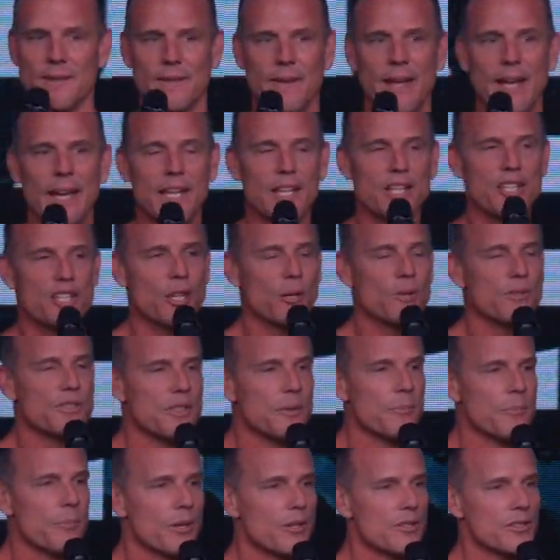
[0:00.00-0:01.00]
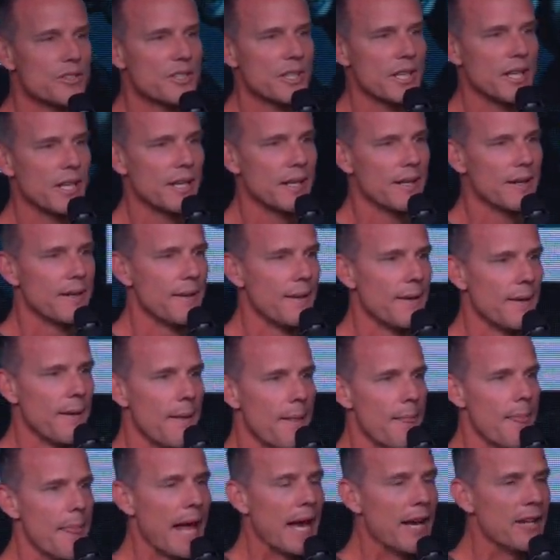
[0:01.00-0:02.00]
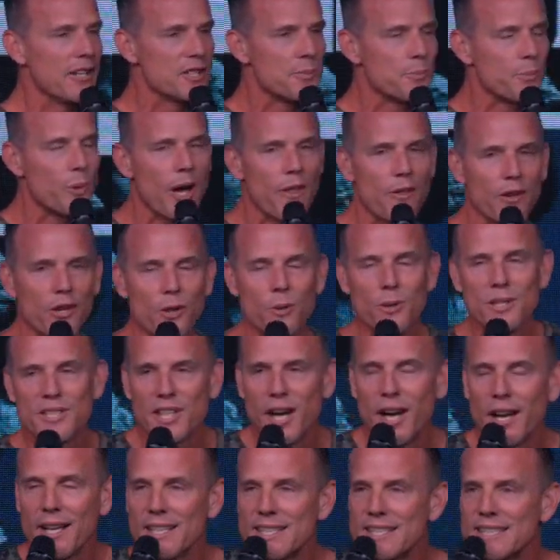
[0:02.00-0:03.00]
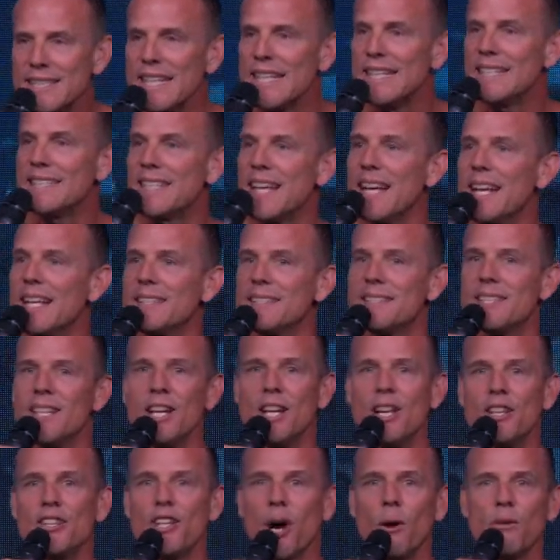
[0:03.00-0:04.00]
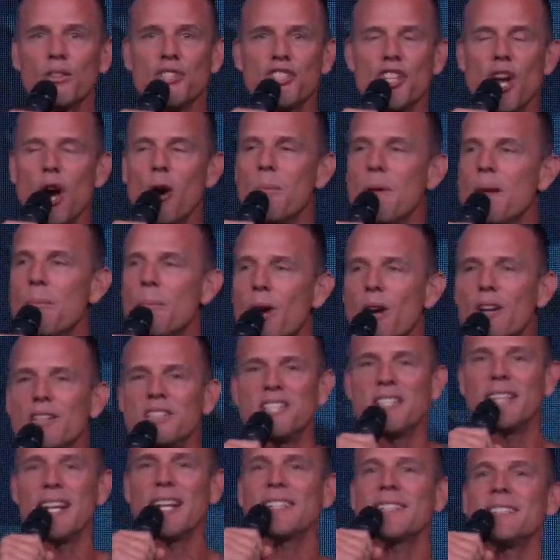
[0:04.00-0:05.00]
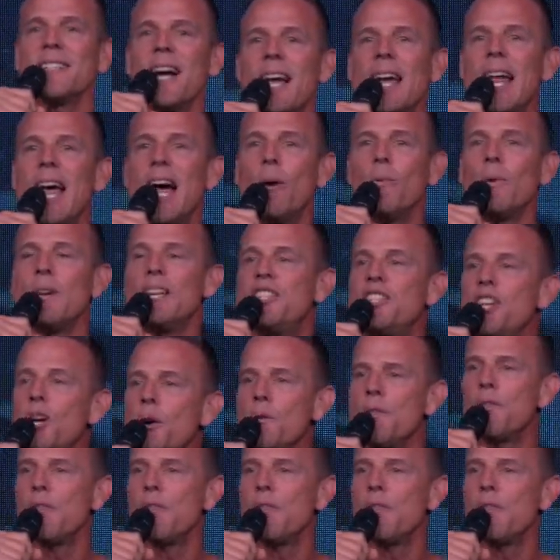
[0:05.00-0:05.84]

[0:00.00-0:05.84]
and he shows him mercy. And his brother, who is on his knee, says, Don't show me mercy. That's not how we do